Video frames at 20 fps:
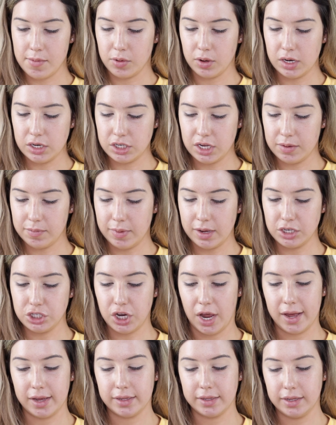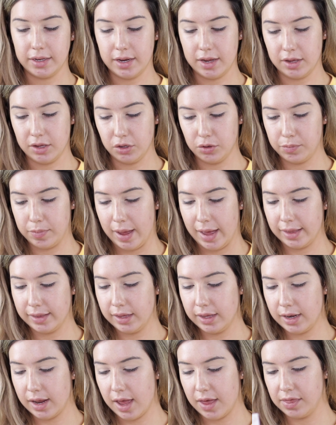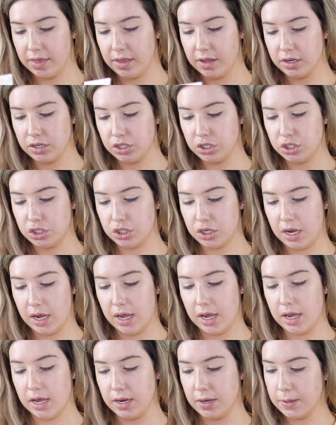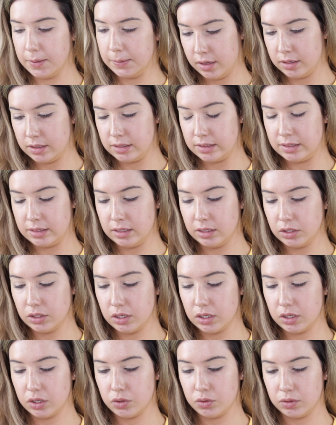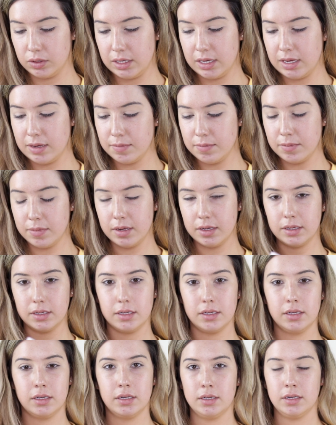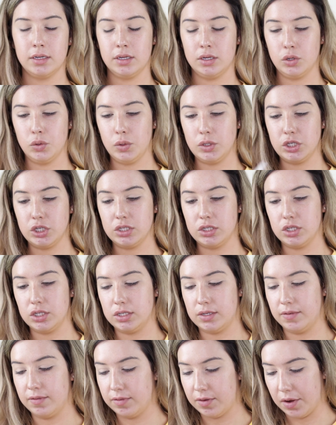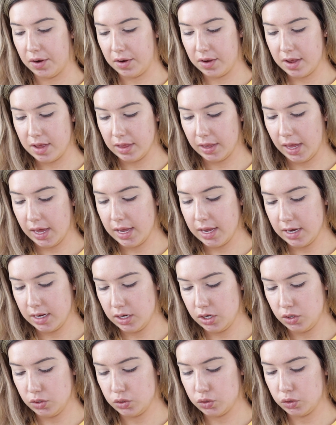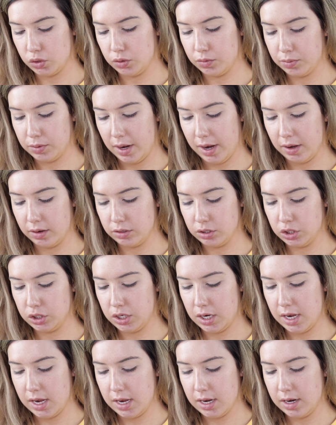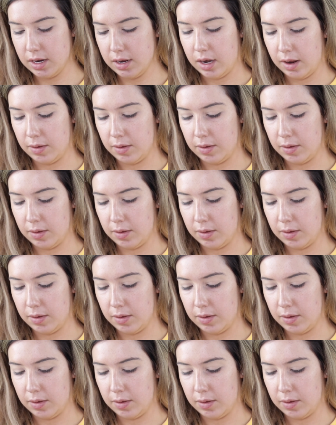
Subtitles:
I'm going to take my Jaclyn Hill palette in the shade Silk Cream, which is just a very light neutral brown shade.